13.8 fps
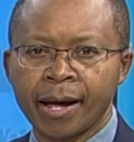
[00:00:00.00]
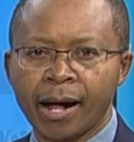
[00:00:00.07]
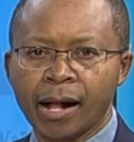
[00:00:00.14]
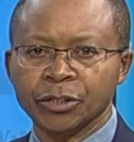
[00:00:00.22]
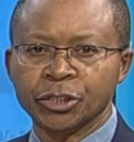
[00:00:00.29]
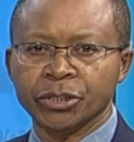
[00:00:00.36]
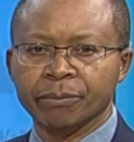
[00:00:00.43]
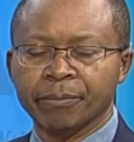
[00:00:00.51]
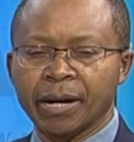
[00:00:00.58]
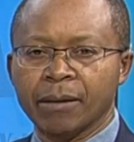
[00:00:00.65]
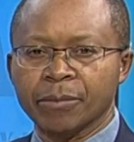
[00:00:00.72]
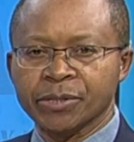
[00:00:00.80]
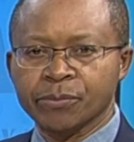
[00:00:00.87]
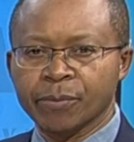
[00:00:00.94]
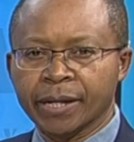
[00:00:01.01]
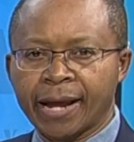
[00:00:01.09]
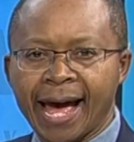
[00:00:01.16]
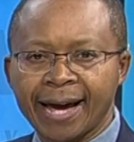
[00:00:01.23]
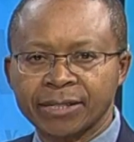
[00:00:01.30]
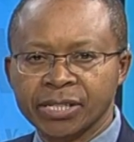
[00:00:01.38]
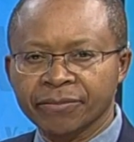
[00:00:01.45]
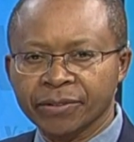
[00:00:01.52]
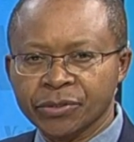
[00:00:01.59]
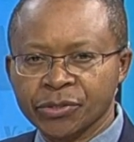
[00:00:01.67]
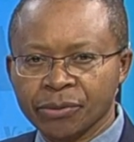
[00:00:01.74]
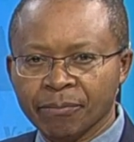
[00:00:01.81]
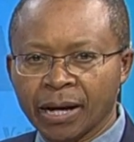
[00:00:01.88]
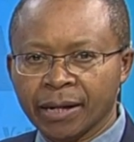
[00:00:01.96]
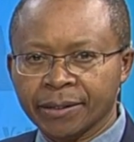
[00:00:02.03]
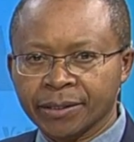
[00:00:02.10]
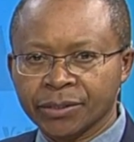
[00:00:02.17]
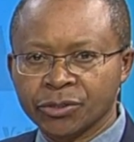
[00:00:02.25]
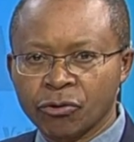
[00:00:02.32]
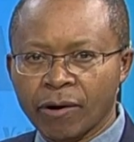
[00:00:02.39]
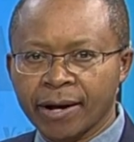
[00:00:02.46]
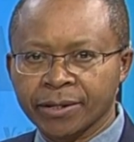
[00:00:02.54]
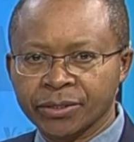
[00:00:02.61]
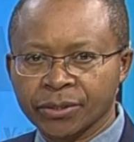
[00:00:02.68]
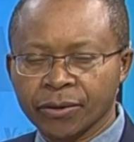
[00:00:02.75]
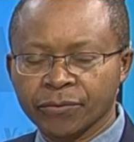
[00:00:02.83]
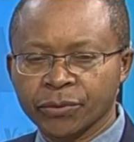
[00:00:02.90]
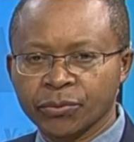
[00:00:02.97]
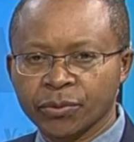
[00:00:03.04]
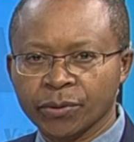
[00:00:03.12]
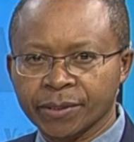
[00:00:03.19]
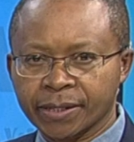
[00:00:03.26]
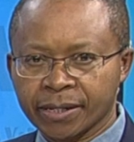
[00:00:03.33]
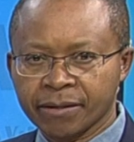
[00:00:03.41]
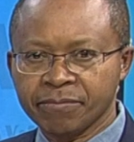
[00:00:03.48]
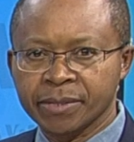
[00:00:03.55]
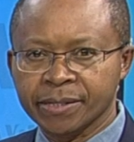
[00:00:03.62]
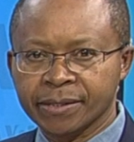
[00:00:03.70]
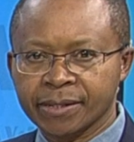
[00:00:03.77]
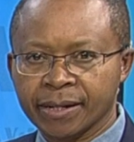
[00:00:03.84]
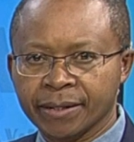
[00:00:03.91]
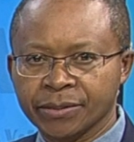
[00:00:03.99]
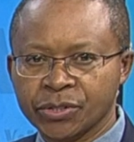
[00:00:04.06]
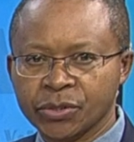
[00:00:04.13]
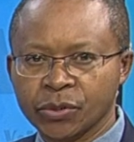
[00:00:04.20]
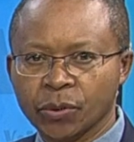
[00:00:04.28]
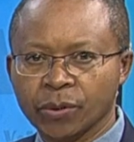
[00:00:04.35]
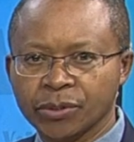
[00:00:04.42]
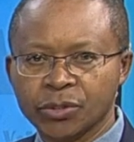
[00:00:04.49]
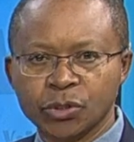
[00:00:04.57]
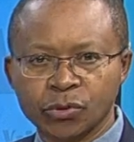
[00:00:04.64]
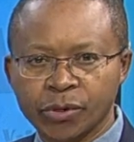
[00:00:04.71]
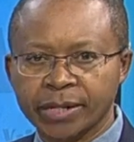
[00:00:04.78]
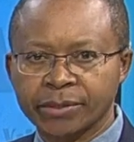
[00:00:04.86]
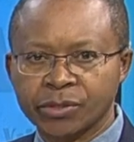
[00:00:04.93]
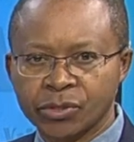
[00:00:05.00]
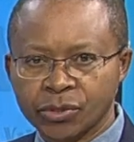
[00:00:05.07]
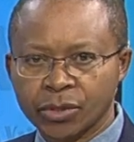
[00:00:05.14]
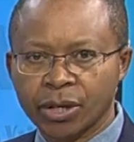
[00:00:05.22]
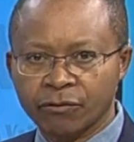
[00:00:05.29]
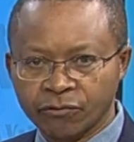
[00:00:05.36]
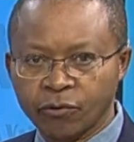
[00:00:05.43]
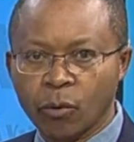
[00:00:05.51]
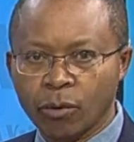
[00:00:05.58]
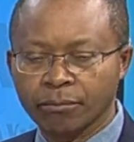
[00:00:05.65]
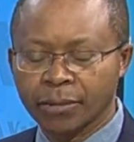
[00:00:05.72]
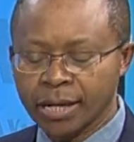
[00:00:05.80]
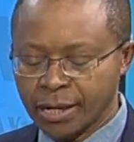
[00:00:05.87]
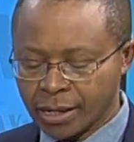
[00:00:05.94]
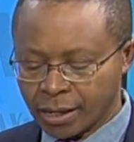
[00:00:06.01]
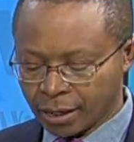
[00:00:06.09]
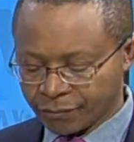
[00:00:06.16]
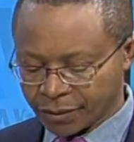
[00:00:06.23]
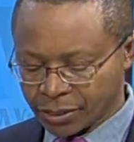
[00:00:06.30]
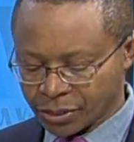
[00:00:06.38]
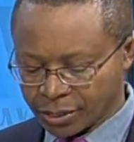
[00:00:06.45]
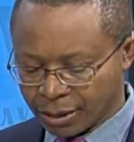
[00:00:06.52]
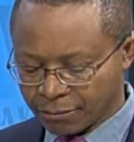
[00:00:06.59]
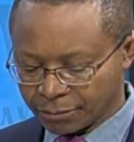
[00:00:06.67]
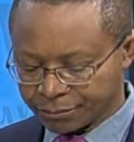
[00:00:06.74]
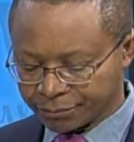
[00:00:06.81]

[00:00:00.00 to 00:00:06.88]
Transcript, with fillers: Al Shabaab has been active in Somalia trying to overthrow the government and install a strict uh, form of Islam.